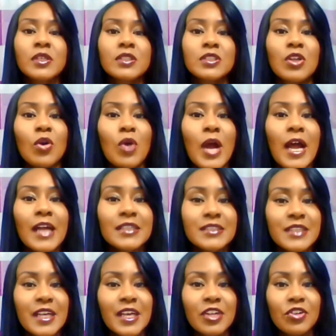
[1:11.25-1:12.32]
So I
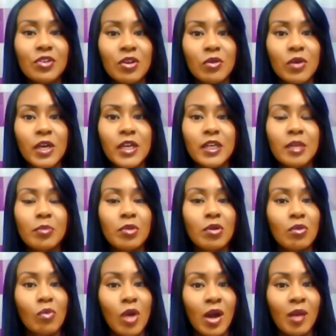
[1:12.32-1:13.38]
said, you know what? Let me
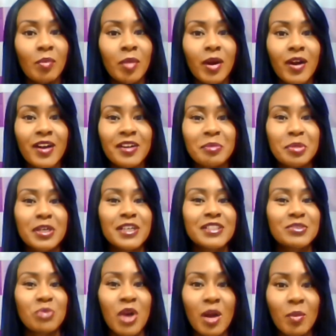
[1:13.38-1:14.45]
go to Walmart,
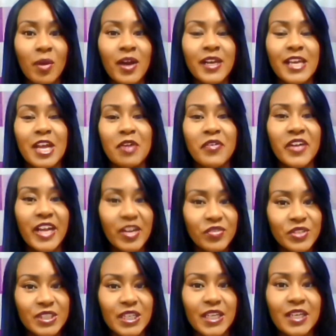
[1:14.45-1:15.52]
because Walmart carry
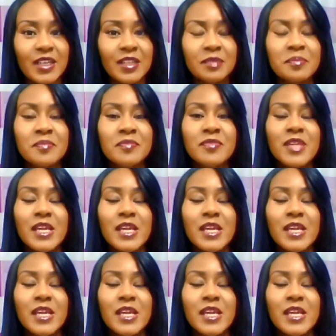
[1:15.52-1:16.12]
everything.